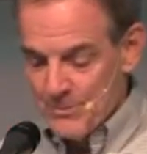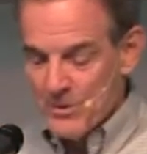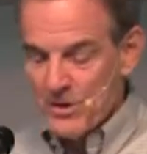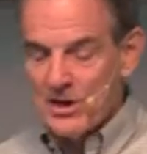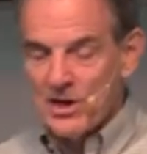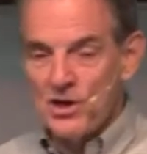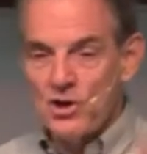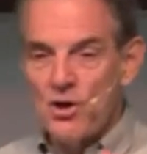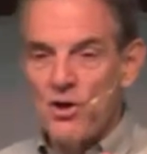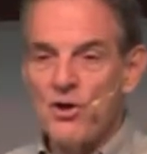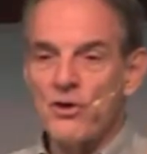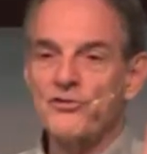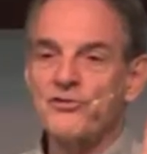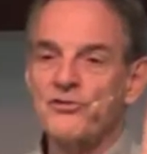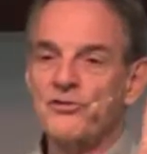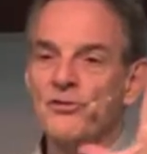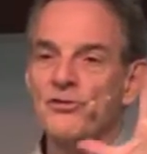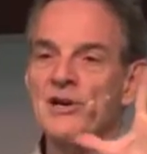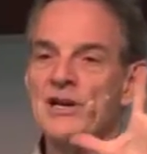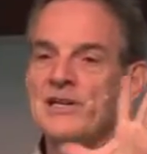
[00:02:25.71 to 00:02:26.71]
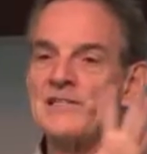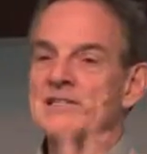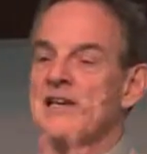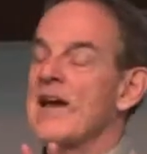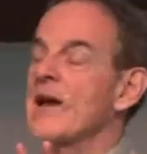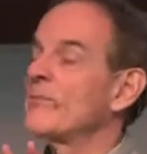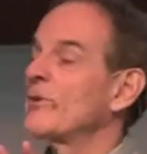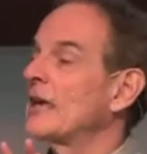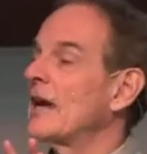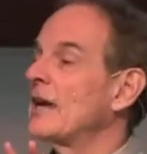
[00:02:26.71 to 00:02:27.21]
But on closer
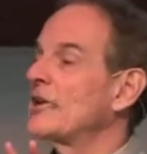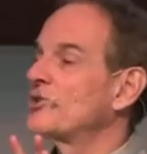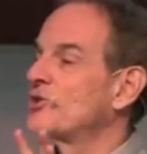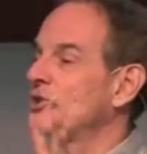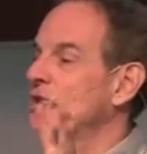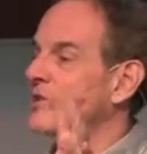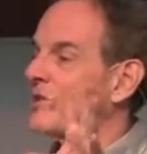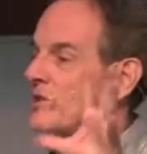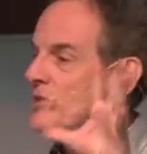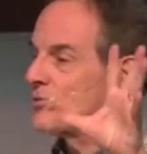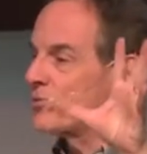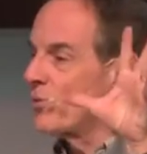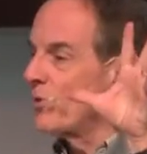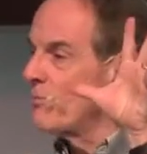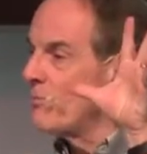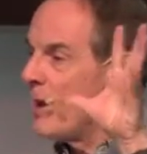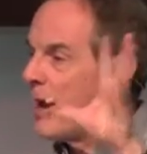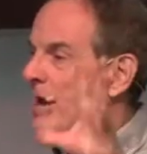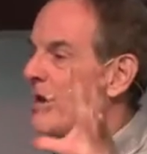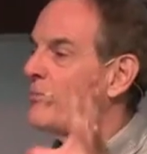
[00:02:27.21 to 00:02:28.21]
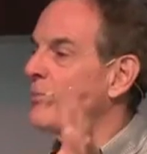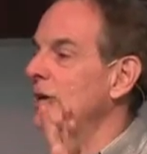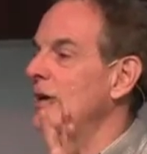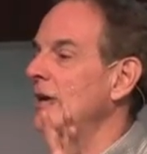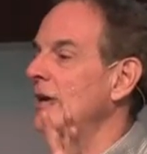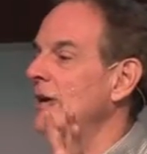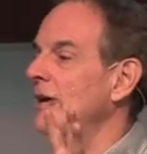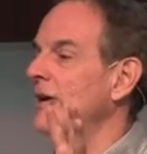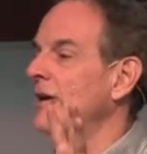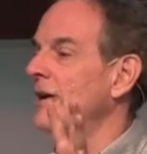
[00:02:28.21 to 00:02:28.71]
examination, this one may
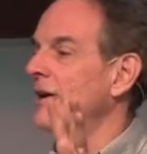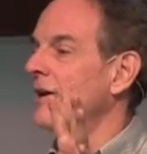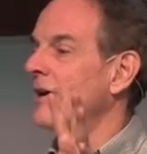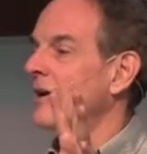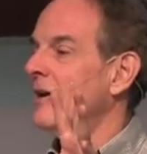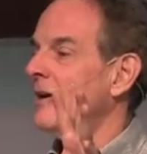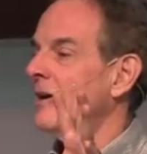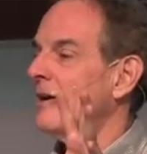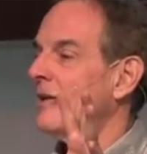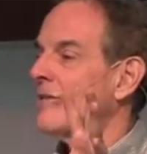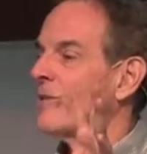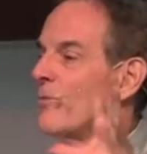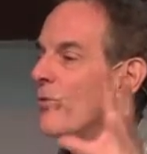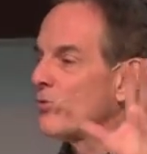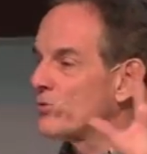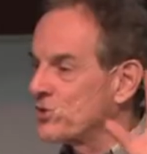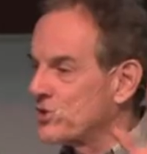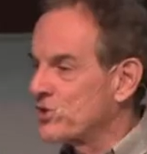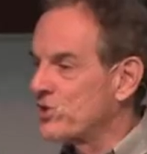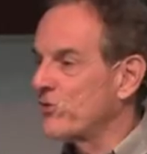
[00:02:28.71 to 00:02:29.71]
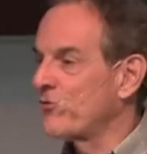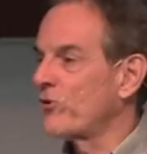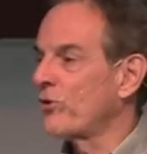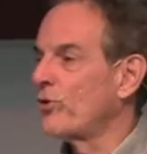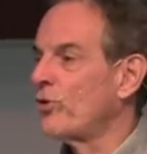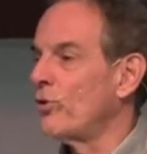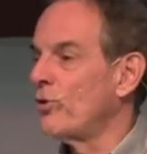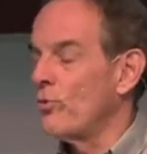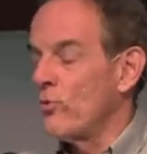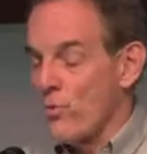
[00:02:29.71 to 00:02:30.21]
be the most
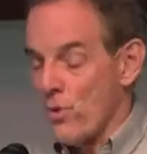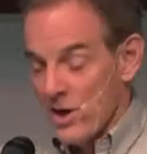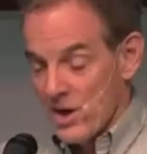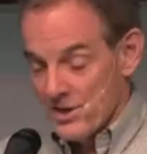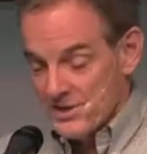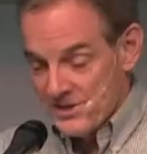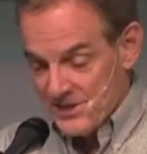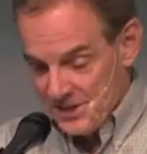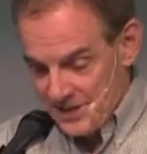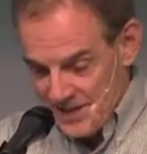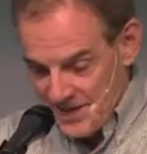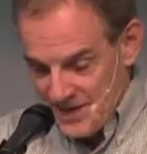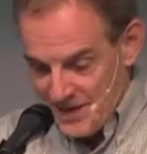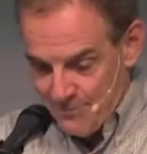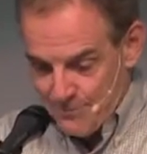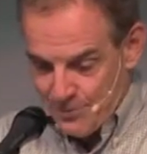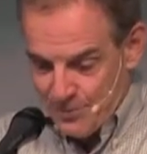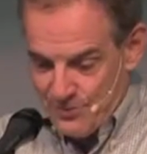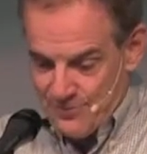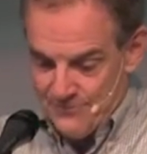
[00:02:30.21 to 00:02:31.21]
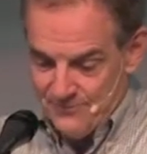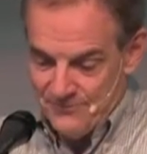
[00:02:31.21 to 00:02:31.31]
difficult one to keep.